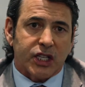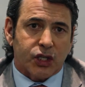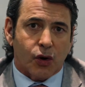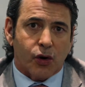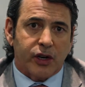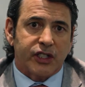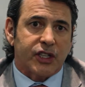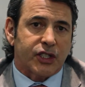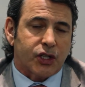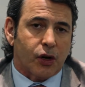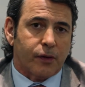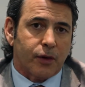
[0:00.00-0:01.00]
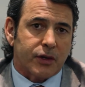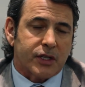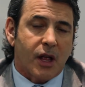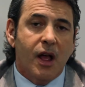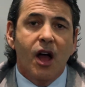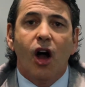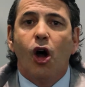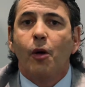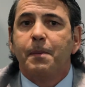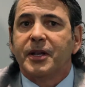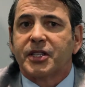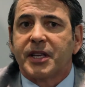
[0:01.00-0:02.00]
storage, and servers,
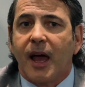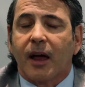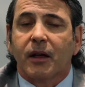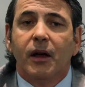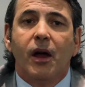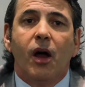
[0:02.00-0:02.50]
OpenStack,